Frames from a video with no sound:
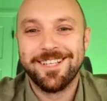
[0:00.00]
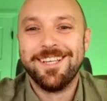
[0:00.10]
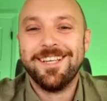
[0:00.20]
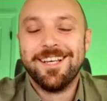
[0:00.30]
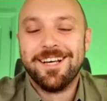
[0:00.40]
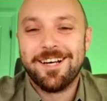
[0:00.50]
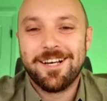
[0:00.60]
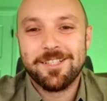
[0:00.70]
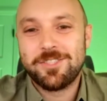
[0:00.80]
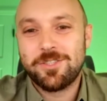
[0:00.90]
Yeah. Uh,
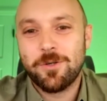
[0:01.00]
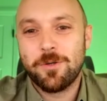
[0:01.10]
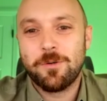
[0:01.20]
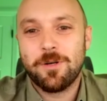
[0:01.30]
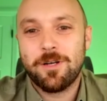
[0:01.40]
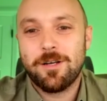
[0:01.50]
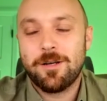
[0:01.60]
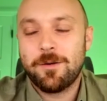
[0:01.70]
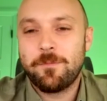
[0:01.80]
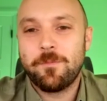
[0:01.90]
so
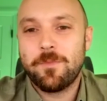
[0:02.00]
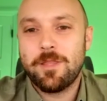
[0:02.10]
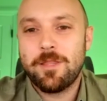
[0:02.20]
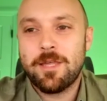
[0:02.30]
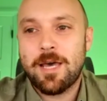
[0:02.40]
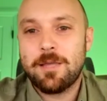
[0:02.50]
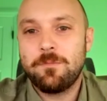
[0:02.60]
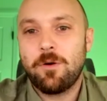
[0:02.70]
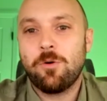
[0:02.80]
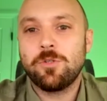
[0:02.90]
um, that
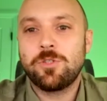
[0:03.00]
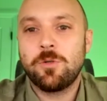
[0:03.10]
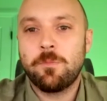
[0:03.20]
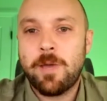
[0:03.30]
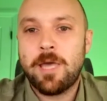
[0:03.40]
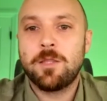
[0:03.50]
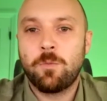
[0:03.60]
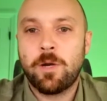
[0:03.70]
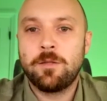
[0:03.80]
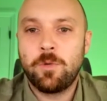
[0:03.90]
also meant
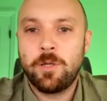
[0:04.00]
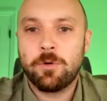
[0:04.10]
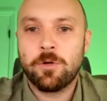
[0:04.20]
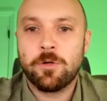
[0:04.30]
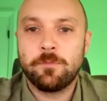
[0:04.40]
when we were